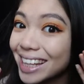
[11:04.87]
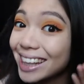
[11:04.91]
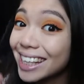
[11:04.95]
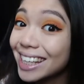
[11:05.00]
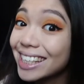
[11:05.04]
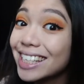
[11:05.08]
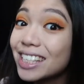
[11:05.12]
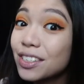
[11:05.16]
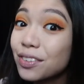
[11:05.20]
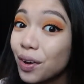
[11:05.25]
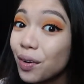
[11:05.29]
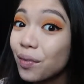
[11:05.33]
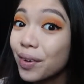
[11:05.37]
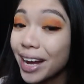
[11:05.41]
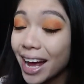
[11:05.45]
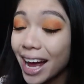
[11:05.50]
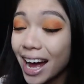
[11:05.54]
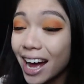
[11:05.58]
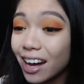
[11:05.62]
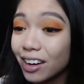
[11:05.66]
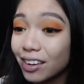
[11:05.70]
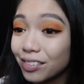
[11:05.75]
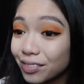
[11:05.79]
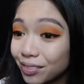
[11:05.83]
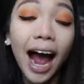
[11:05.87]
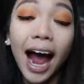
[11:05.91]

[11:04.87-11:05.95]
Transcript: this is what we have.